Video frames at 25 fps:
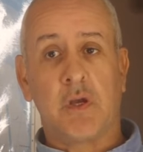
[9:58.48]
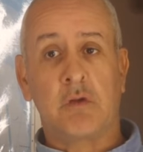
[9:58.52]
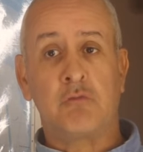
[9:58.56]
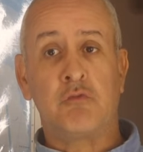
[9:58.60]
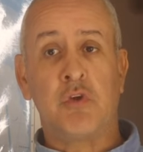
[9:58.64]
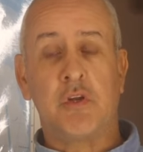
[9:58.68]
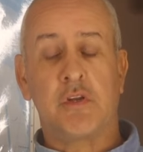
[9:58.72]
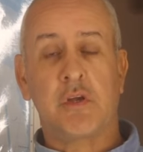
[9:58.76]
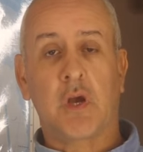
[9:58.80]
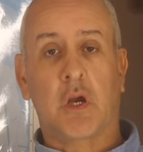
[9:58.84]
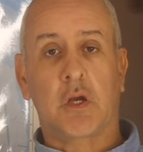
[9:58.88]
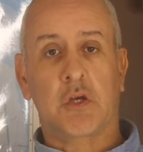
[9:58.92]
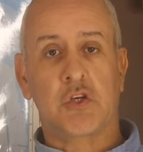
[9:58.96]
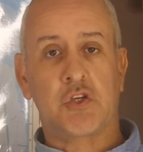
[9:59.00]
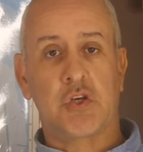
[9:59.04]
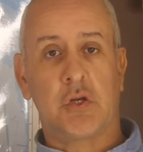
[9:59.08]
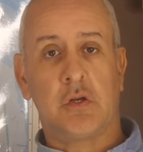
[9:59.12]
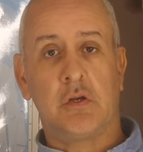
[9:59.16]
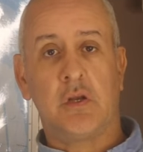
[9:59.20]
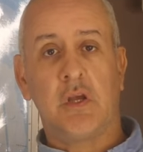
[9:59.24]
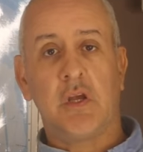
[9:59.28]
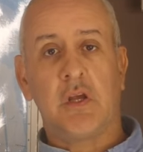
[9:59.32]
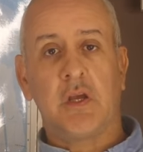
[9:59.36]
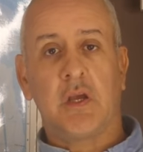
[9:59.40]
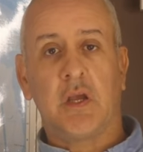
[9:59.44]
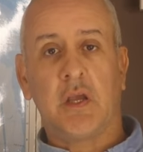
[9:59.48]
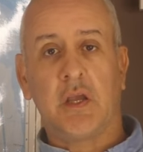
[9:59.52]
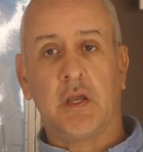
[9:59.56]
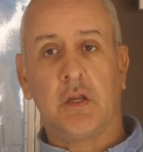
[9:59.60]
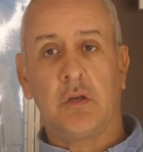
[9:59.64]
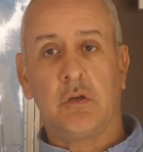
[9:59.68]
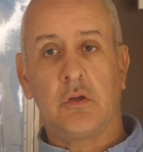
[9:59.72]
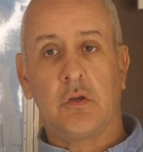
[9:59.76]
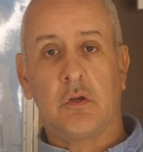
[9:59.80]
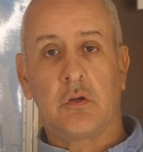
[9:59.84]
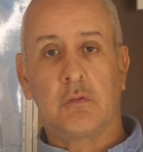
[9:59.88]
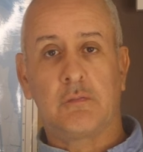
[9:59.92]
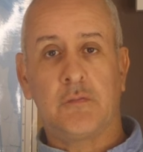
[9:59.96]
reduction
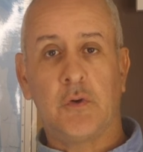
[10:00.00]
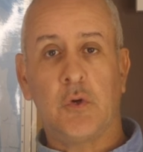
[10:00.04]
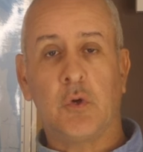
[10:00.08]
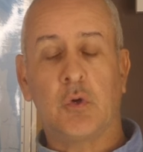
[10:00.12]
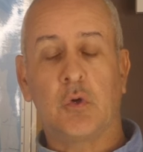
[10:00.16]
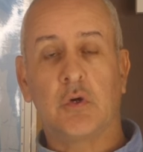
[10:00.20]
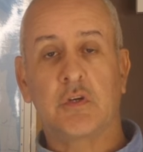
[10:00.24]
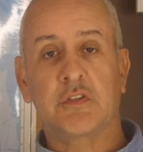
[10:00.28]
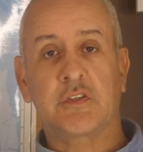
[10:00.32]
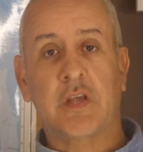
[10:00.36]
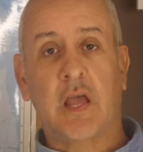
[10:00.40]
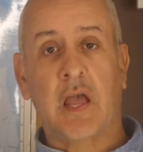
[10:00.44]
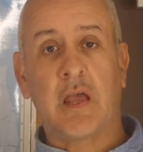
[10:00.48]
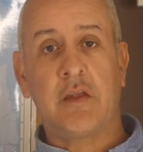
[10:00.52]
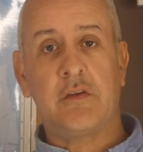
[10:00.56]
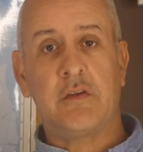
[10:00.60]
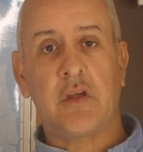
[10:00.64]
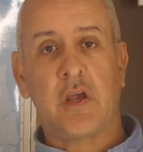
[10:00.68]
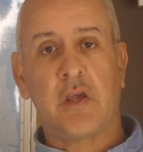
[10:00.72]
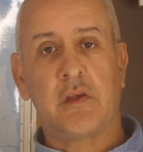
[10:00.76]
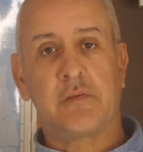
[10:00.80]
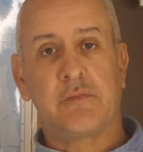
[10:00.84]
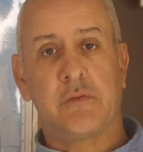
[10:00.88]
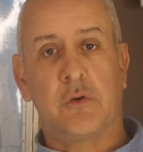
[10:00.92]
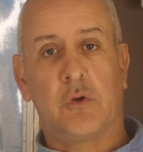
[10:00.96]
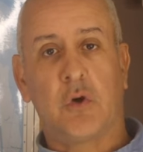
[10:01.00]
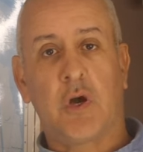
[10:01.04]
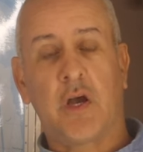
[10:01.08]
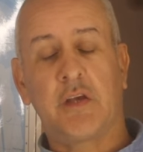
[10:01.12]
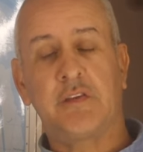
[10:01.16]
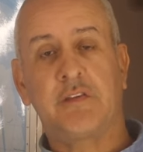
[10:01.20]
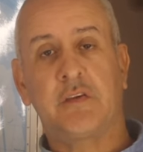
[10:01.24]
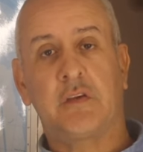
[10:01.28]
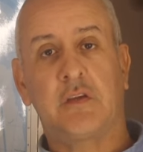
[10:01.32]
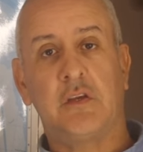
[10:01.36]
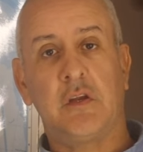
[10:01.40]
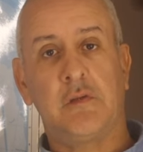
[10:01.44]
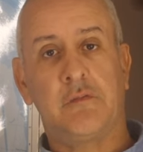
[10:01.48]
in force, and therefore a
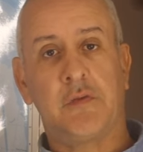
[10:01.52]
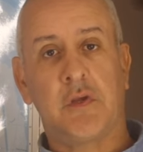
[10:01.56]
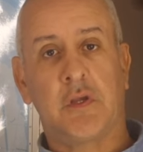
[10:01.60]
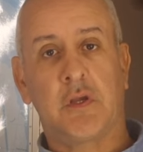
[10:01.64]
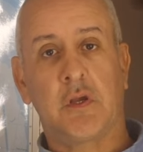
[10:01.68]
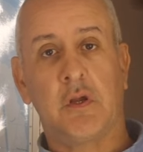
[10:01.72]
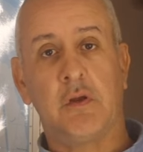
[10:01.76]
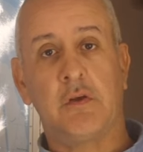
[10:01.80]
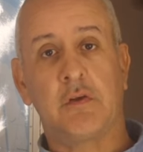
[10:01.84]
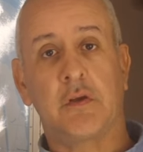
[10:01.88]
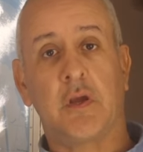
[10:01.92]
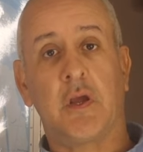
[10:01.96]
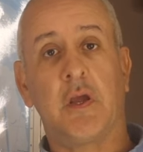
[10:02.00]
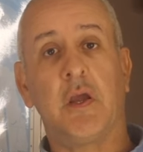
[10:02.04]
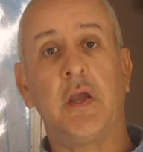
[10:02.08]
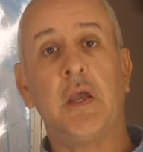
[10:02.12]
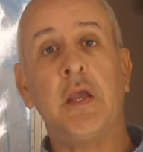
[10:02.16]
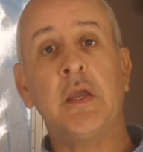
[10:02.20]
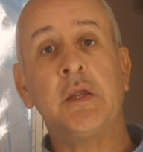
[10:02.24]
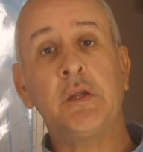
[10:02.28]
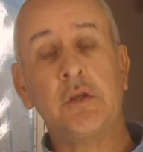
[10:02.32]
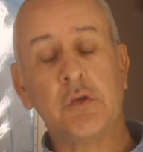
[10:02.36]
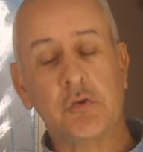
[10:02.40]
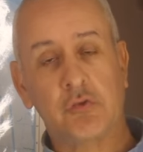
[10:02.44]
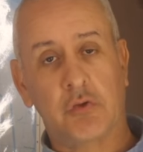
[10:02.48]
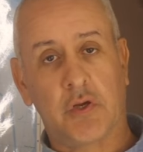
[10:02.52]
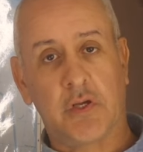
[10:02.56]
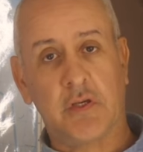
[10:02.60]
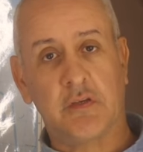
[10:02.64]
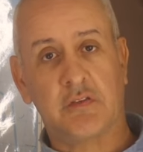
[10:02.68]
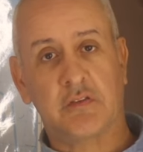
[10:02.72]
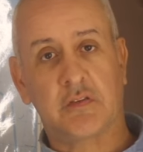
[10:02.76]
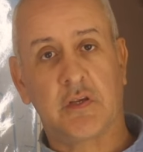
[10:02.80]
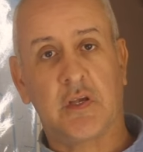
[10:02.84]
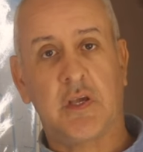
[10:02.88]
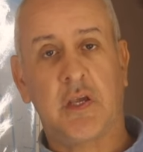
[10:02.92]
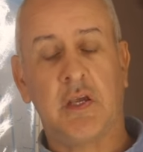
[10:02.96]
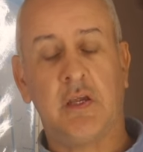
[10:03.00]
significant
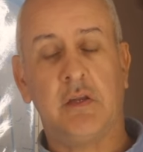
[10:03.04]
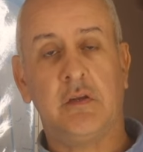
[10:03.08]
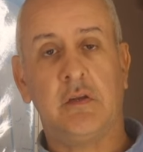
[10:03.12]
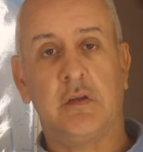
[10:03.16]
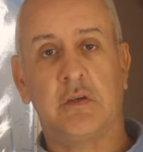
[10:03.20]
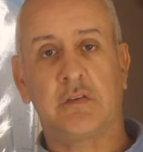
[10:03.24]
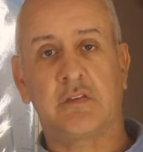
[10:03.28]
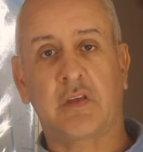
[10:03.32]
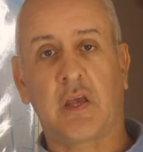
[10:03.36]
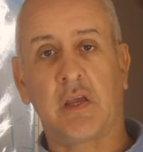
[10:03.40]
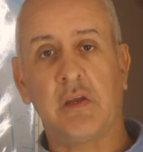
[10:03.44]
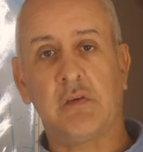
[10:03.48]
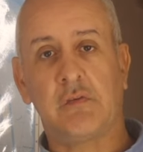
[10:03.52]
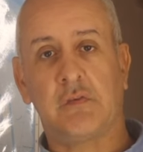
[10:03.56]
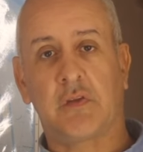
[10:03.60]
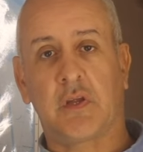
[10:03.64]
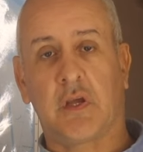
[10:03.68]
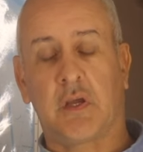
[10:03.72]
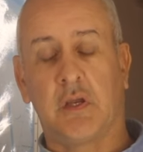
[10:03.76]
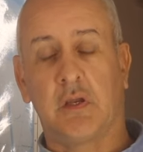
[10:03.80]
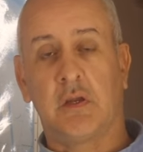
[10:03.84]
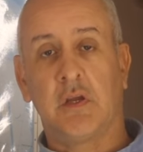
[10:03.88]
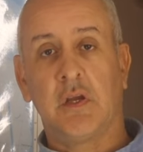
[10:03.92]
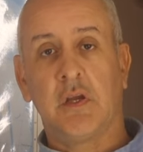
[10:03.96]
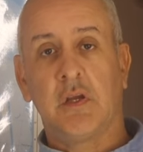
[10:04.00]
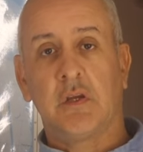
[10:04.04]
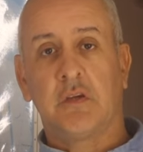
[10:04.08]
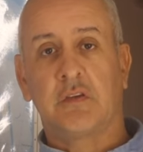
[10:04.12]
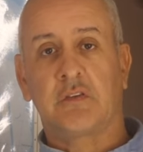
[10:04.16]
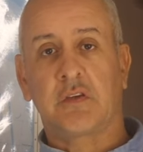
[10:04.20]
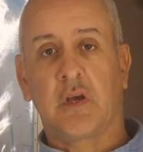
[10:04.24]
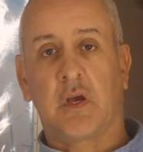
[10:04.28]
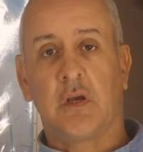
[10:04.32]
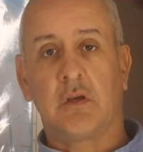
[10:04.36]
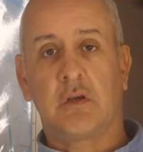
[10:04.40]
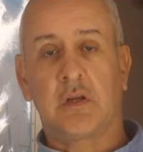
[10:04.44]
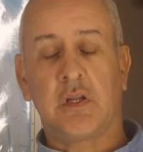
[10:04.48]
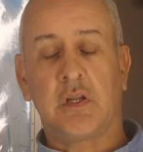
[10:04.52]
increase in safety. So